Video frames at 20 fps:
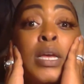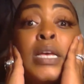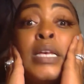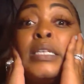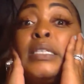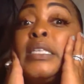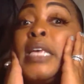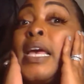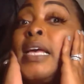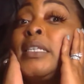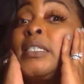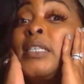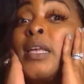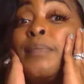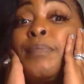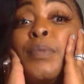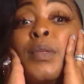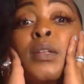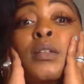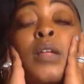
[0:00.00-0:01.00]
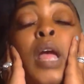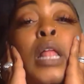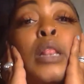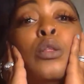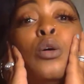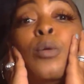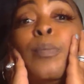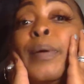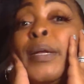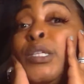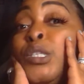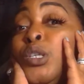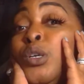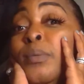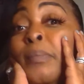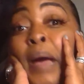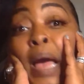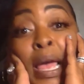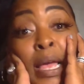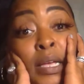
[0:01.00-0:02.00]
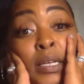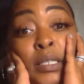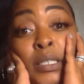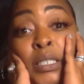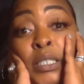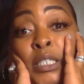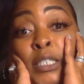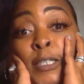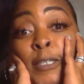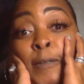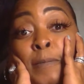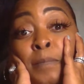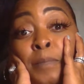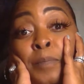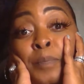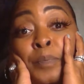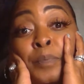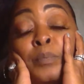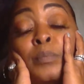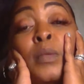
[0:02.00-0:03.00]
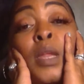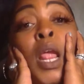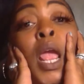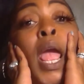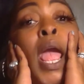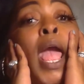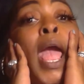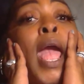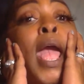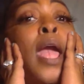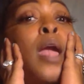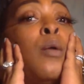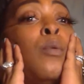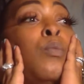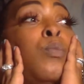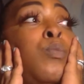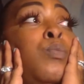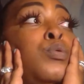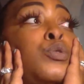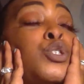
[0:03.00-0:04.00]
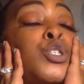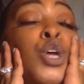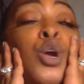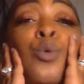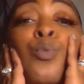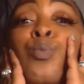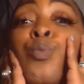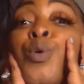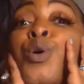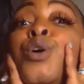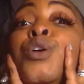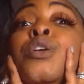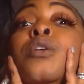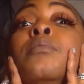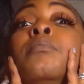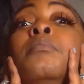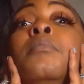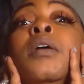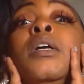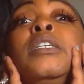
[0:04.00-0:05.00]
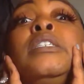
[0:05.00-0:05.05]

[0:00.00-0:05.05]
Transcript: said something a little bit too much. And Sir William